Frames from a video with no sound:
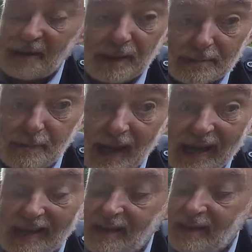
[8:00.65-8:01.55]
of my pack
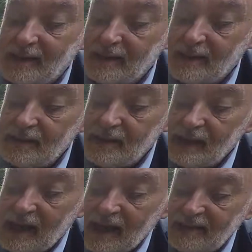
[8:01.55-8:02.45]

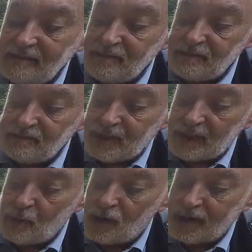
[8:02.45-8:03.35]
and they
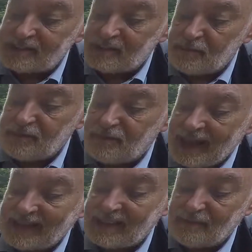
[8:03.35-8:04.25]
work as a
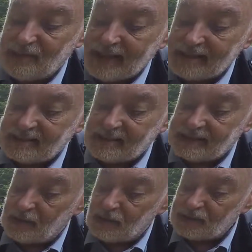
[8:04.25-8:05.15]
reflective light.
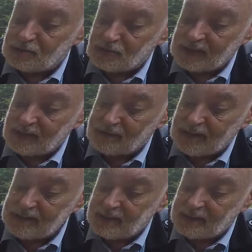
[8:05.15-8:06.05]
They also, if I can
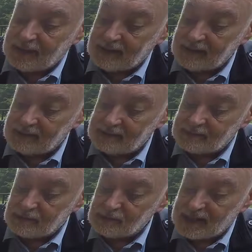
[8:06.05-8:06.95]
find the thing,
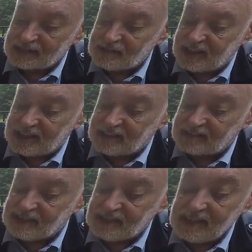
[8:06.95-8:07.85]
well, you can't see it in
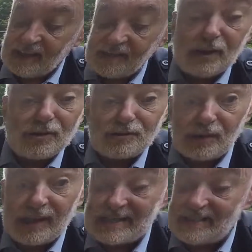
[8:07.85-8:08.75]
this light, they also
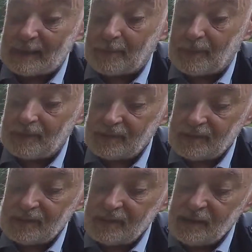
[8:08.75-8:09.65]
light up,
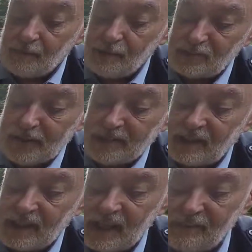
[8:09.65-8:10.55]
which means that
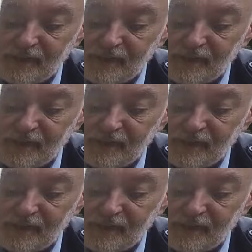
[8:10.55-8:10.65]
if